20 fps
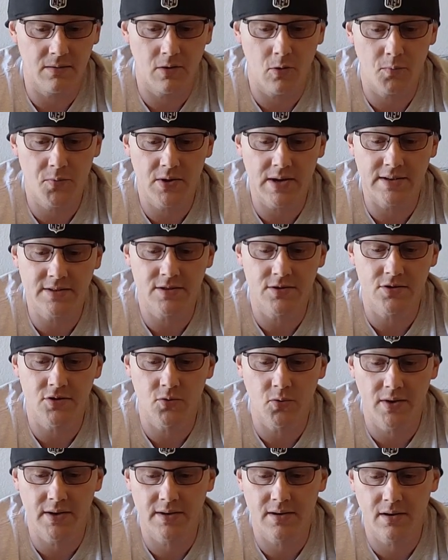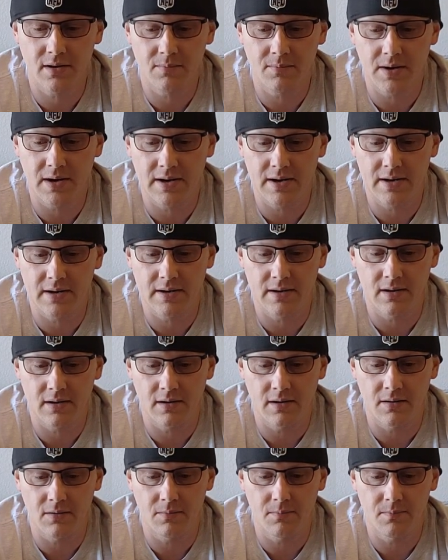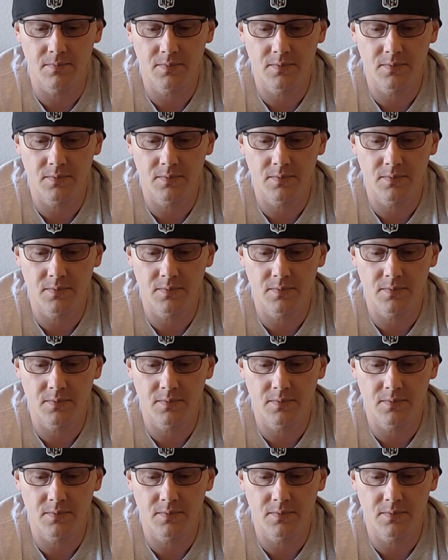hope you guys enjoyed my